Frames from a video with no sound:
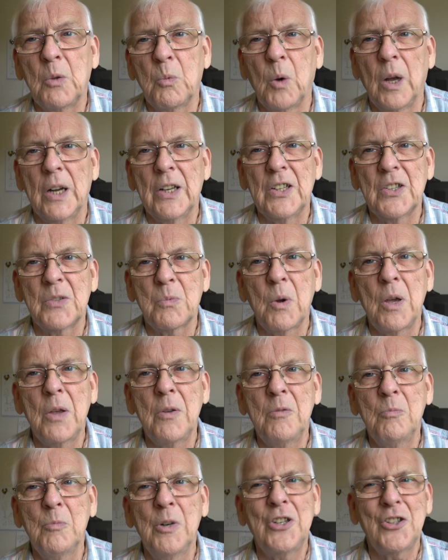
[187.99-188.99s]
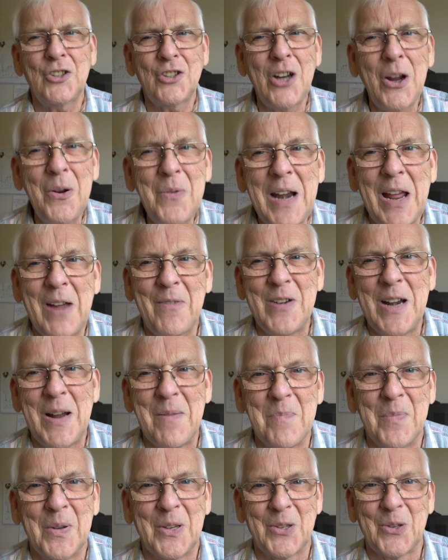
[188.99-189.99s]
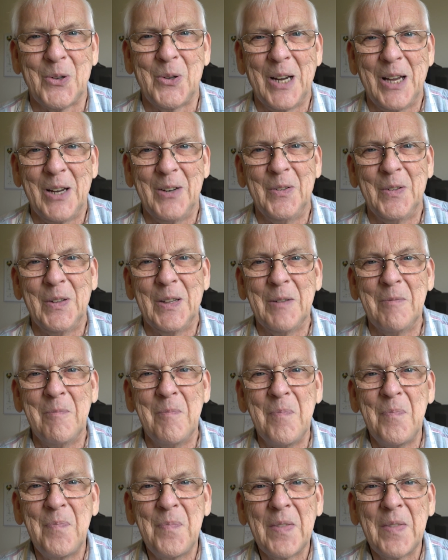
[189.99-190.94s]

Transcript: ones which don't have numbers all over them.